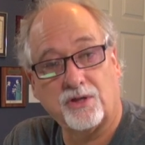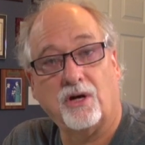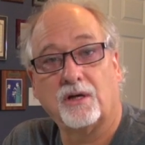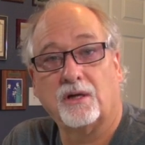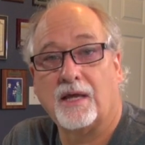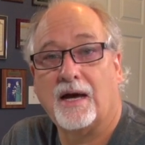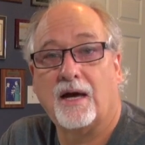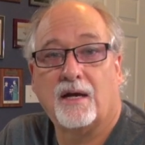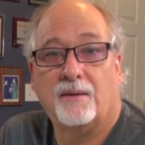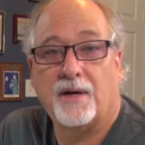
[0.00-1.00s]
to talk a
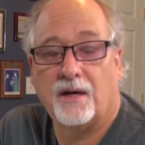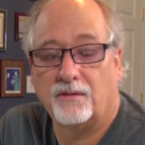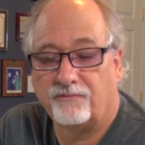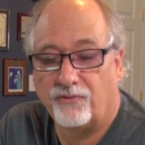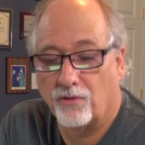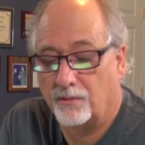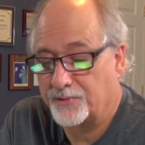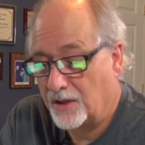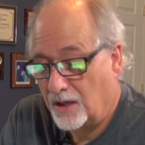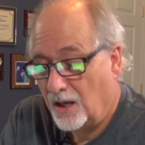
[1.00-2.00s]
lot about
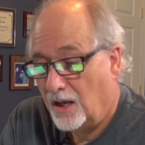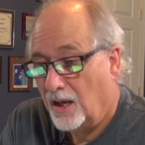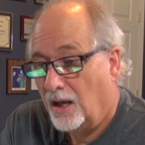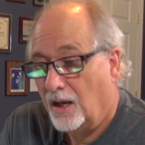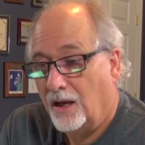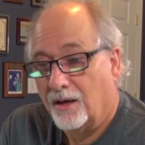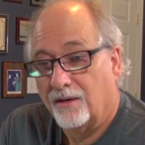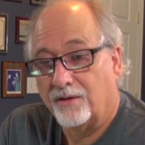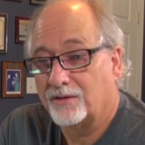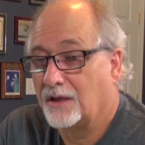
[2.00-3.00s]
forms
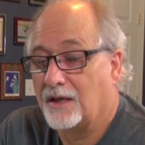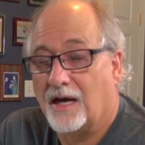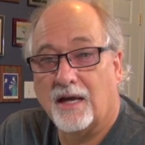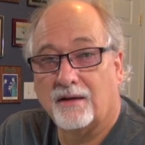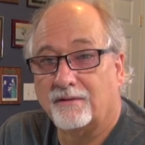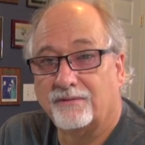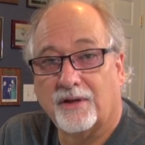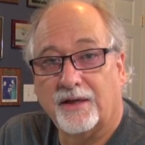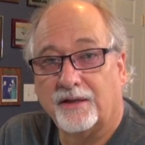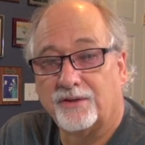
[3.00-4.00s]
there's a lot of
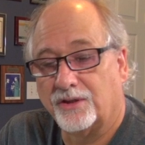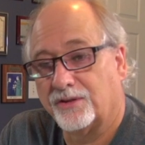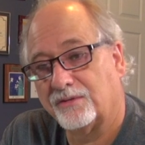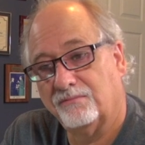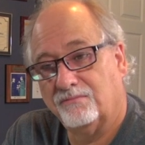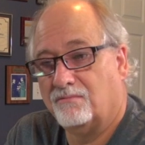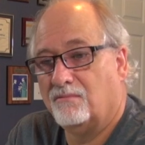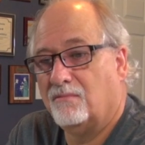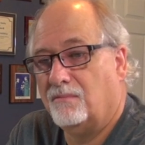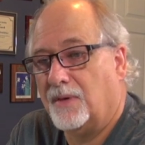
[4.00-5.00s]
like just
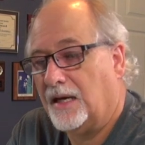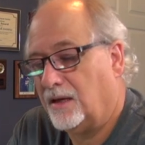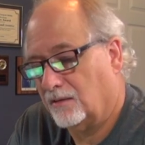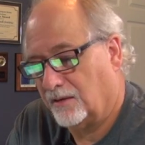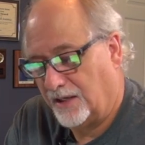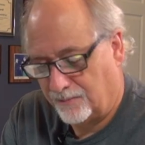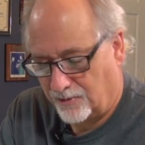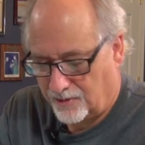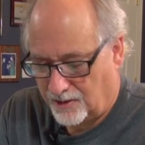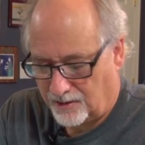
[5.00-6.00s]
menial
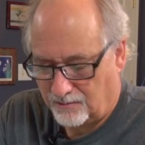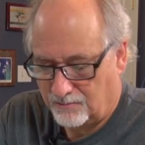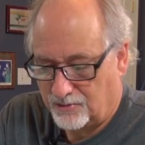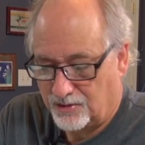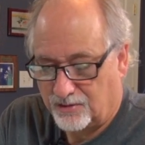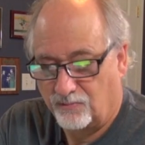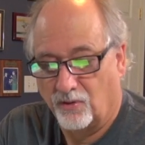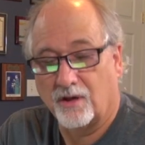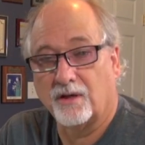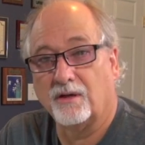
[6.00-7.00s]
labor that just
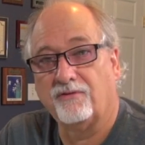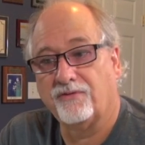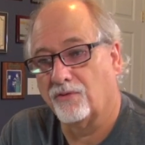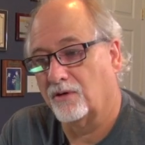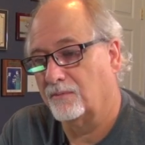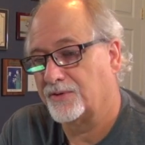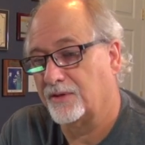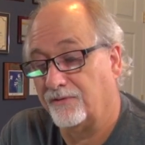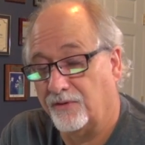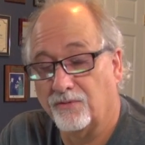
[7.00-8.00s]
working in forms
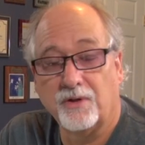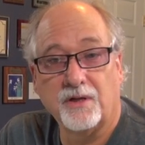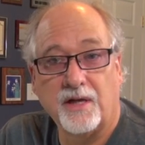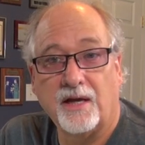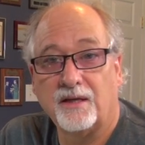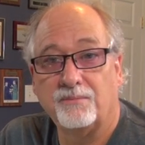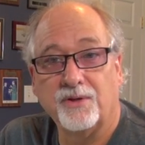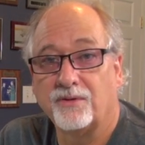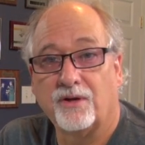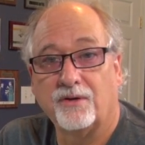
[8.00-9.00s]
and if you really had to
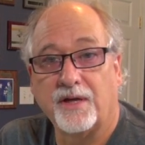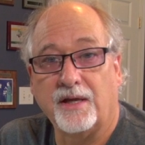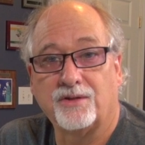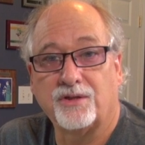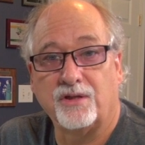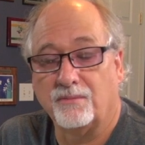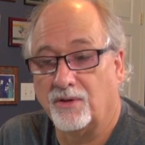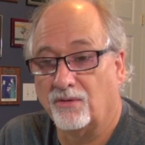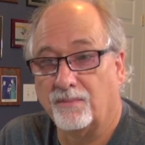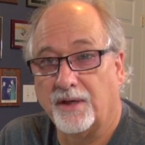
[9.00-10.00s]
build all the
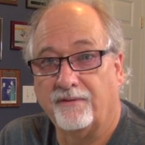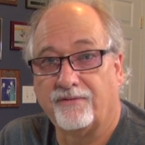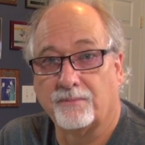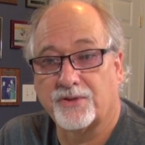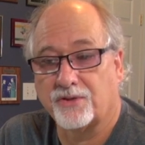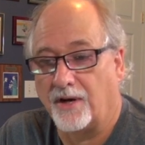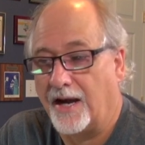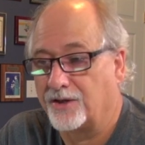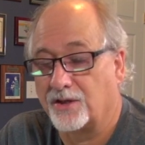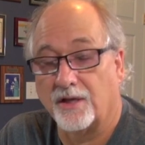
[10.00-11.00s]
html by from
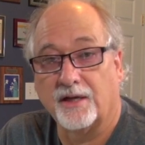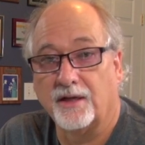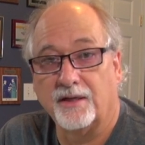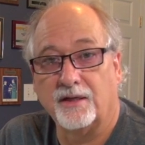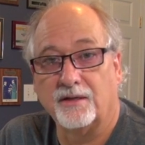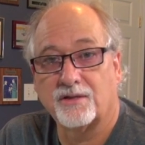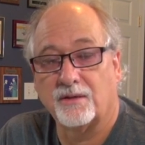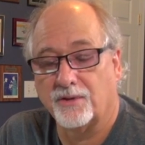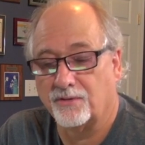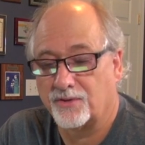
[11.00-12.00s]
scratch like i did in
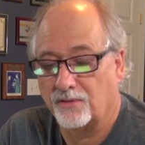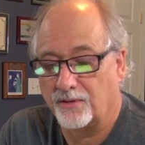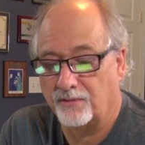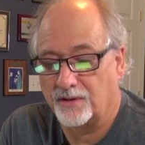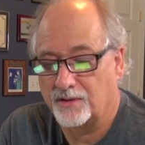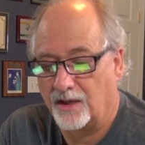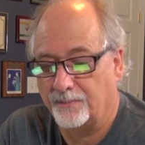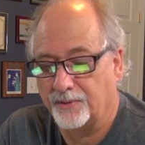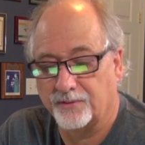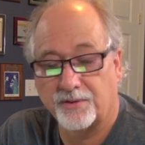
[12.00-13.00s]
some of those earlier
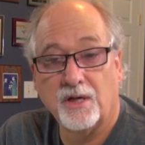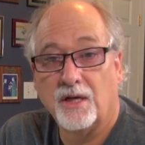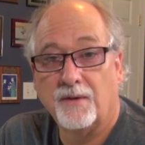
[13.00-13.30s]
examples